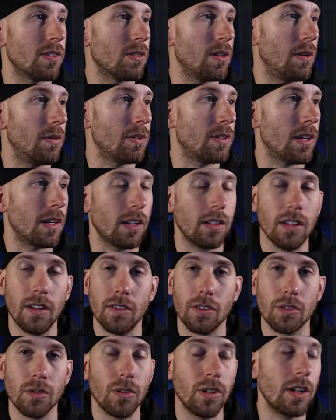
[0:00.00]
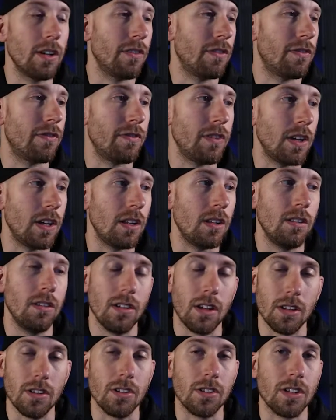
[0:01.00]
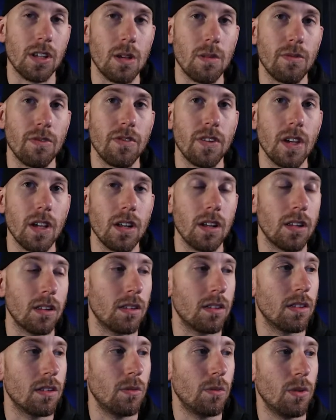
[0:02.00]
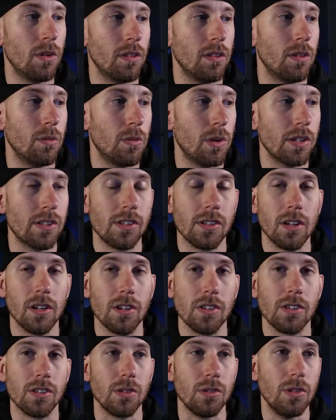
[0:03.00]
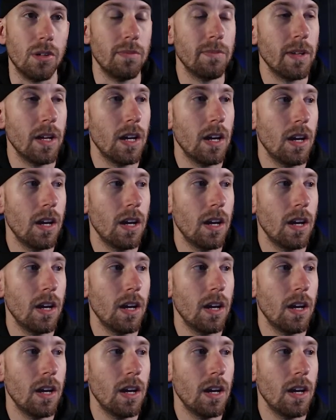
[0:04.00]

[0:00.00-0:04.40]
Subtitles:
So I would take a level 20, feed, and just keep feeding the 1 stars to them.